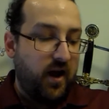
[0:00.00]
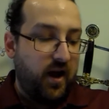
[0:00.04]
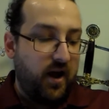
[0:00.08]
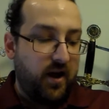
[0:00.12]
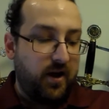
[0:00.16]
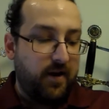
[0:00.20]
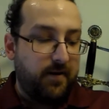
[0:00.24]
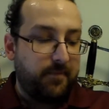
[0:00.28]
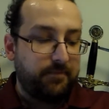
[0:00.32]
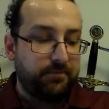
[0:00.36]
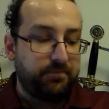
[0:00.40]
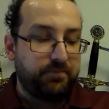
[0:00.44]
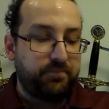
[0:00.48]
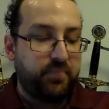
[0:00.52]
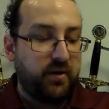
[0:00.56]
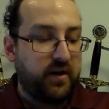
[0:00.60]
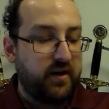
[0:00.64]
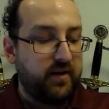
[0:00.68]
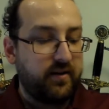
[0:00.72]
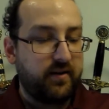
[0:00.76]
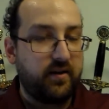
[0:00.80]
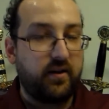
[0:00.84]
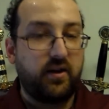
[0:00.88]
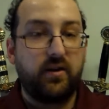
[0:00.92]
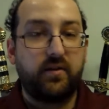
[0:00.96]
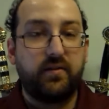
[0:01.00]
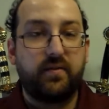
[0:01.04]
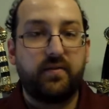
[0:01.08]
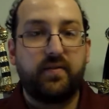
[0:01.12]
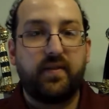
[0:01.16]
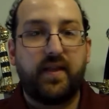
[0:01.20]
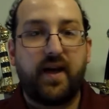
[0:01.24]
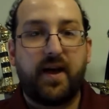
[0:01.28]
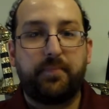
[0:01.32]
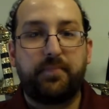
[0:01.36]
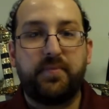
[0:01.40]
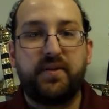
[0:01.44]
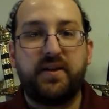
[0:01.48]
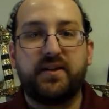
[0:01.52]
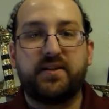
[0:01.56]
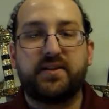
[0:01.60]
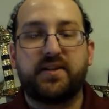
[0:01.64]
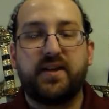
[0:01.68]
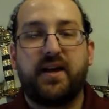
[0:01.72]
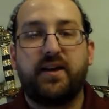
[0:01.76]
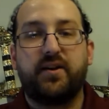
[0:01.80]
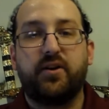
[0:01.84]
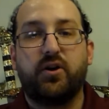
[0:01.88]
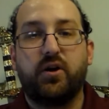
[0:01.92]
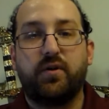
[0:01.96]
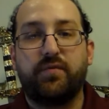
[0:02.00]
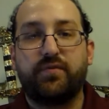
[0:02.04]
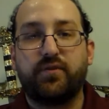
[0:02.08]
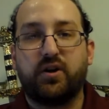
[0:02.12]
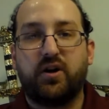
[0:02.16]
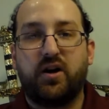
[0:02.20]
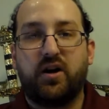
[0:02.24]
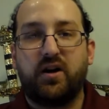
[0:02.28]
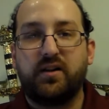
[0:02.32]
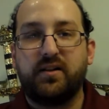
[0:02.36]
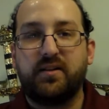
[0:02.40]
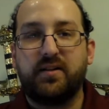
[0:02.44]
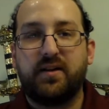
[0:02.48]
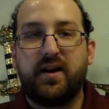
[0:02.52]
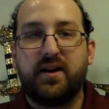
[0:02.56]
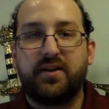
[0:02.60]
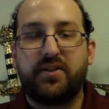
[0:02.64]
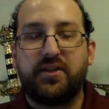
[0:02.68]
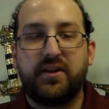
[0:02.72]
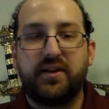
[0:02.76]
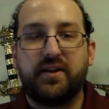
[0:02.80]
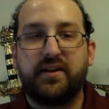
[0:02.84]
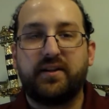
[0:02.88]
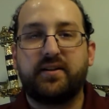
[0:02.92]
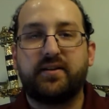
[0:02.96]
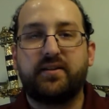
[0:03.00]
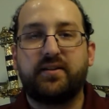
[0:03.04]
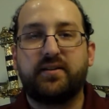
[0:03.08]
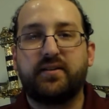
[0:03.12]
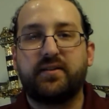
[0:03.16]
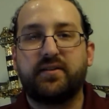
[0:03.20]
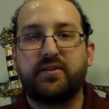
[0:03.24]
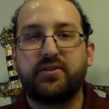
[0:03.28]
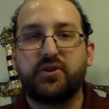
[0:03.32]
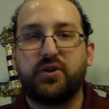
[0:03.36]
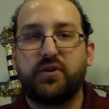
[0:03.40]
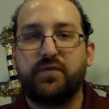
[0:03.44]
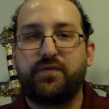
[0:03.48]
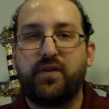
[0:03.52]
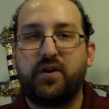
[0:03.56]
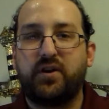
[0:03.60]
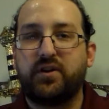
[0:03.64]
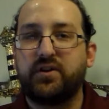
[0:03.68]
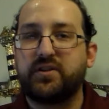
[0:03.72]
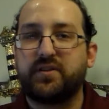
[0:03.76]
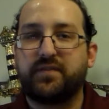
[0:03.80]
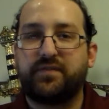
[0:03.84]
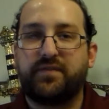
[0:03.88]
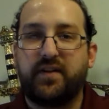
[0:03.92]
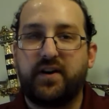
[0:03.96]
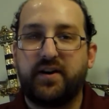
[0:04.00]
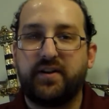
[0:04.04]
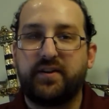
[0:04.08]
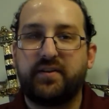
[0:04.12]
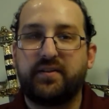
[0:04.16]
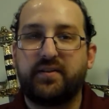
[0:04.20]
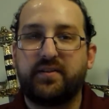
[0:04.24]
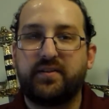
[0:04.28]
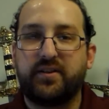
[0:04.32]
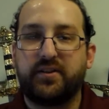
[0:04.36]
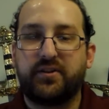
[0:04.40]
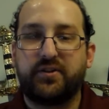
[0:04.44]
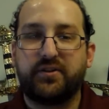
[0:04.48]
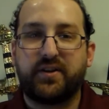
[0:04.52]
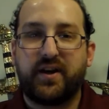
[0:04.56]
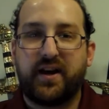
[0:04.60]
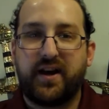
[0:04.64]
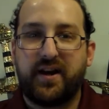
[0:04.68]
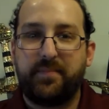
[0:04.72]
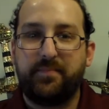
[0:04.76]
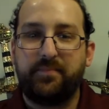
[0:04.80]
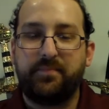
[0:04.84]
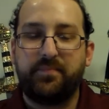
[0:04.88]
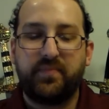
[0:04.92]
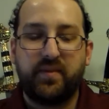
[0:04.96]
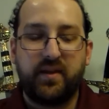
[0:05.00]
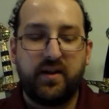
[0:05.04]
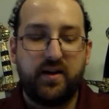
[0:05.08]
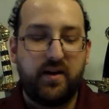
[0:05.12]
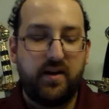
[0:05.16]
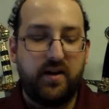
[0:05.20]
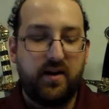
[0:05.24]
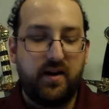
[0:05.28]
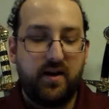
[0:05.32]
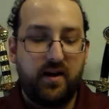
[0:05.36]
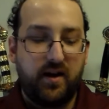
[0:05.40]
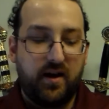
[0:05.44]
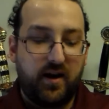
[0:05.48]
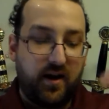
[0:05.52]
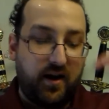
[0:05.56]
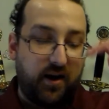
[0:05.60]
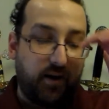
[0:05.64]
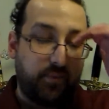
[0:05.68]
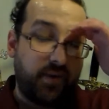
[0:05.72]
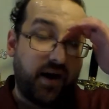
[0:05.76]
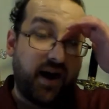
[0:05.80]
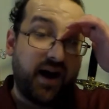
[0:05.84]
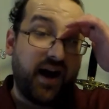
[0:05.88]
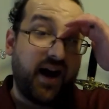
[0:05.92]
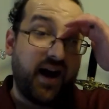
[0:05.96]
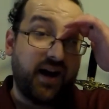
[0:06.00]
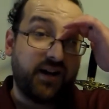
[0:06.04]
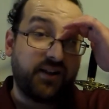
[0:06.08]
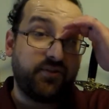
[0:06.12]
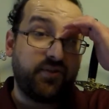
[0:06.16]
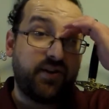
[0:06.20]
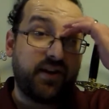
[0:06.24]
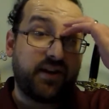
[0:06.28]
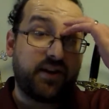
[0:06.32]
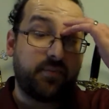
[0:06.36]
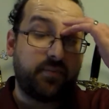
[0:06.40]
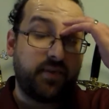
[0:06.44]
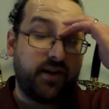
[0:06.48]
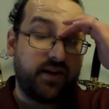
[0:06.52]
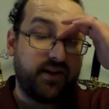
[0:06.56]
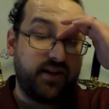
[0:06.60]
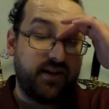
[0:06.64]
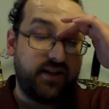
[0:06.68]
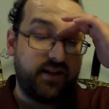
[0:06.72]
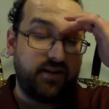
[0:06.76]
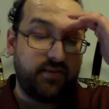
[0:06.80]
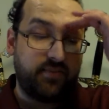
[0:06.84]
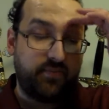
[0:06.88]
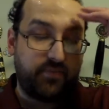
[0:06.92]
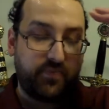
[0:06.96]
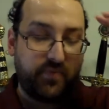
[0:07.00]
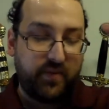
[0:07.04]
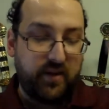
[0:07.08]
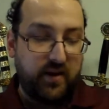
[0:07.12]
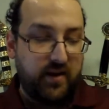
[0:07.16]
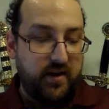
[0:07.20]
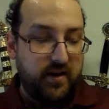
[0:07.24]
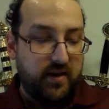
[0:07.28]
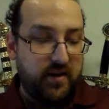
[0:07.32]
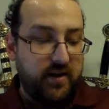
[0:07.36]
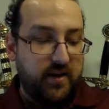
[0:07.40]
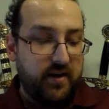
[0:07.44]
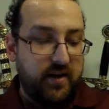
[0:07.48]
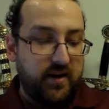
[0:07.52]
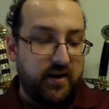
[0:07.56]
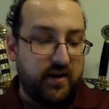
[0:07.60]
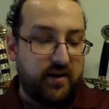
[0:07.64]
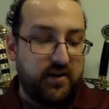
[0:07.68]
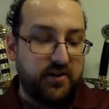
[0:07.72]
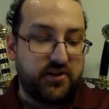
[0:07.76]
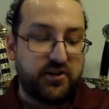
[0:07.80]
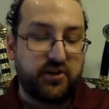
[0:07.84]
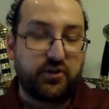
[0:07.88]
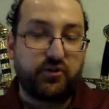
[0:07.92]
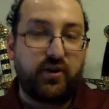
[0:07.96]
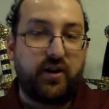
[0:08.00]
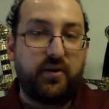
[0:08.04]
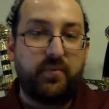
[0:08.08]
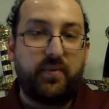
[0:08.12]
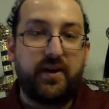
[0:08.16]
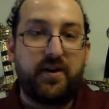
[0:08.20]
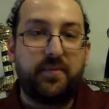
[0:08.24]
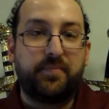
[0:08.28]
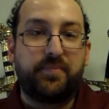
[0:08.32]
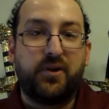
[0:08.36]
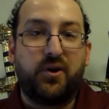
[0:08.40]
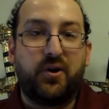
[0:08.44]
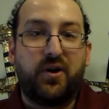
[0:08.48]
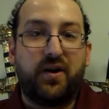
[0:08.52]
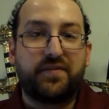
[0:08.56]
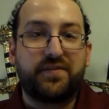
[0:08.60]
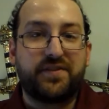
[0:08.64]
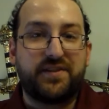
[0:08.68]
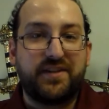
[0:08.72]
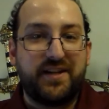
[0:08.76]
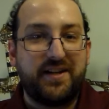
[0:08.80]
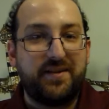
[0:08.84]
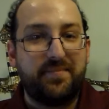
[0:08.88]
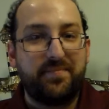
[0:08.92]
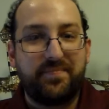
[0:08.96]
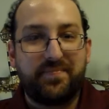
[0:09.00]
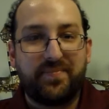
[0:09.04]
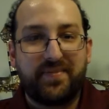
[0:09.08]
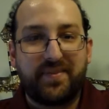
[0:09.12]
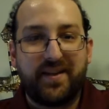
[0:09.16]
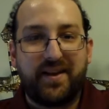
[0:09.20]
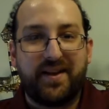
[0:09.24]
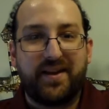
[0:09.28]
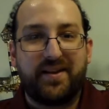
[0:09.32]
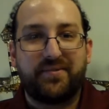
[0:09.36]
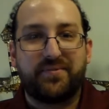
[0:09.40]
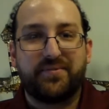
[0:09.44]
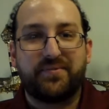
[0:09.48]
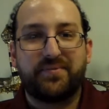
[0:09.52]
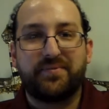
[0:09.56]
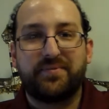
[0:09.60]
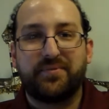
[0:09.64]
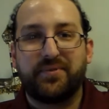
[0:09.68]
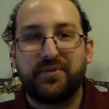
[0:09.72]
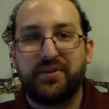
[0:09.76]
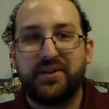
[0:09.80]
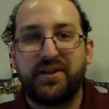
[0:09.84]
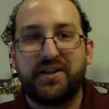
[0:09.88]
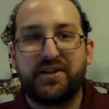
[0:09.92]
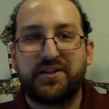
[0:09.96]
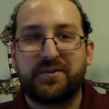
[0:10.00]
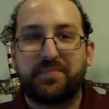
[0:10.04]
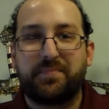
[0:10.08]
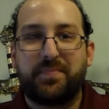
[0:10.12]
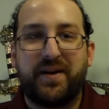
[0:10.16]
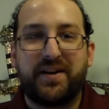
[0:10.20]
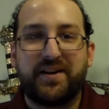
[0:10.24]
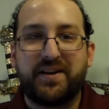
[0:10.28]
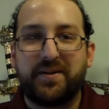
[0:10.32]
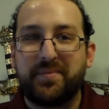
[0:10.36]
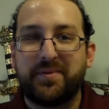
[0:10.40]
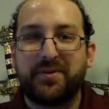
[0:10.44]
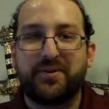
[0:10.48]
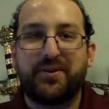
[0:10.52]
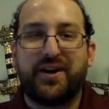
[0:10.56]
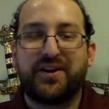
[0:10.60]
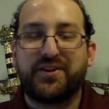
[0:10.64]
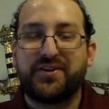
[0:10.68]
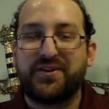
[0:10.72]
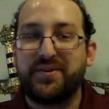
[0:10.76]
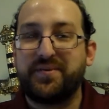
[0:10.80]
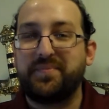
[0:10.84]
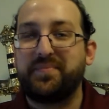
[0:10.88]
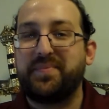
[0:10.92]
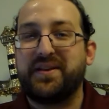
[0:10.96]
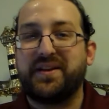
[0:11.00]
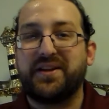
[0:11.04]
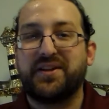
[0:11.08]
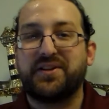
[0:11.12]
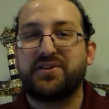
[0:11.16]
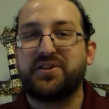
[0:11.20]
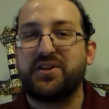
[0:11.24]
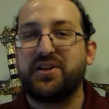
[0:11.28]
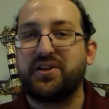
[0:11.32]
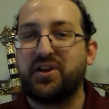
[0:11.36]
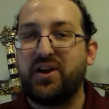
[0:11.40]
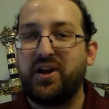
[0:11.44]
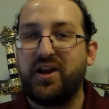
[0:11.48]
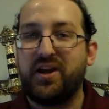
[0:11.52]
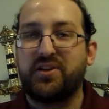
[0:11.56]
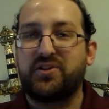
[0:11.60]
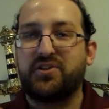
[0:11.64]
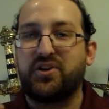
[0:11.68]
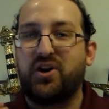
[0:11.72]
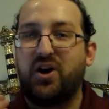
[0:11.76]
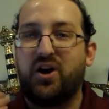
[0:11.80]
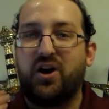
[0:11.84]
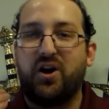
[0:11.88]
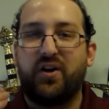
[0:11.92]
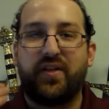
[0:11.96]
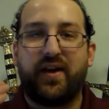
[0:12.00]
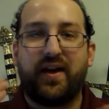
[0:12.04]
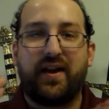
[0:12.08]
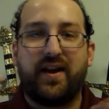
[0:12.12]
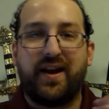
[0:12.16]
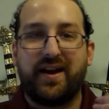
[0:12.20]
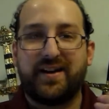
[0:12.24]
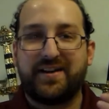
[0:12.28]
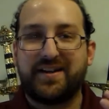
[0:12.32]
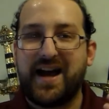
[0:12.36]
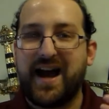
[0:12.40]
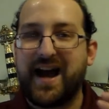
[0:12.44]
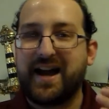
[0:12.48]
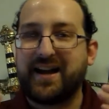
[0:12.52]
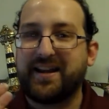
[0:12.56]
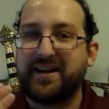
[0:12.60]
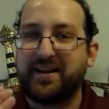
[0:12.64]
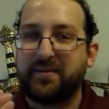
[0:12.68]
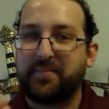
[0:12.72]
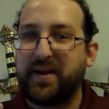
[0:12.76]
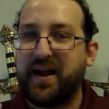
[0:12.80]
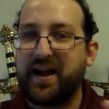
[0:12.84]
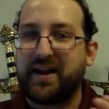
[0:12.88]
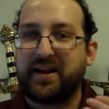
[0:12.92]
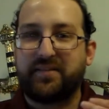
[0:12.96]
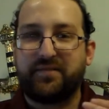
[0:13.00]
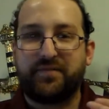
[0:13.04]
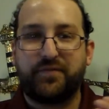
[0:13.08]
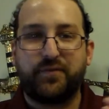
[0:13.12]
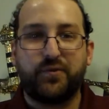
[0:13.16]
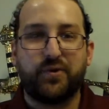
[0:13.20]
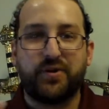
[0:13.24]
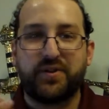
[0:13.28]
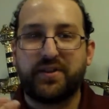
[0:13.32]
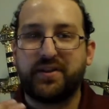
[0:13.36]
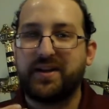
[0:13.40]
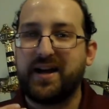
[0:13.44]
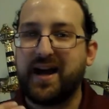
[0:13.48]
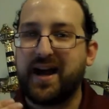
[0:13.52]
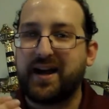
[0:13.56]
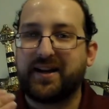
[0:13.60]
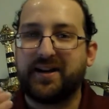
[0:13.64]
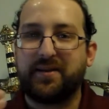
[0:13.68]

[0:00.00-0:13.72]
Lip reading: But that being said, overall, I think Soulfall is a fun little game. I highly recommend it. It is a great way to blow off steam and release pent-up aggression because it is all that attacking back and forth.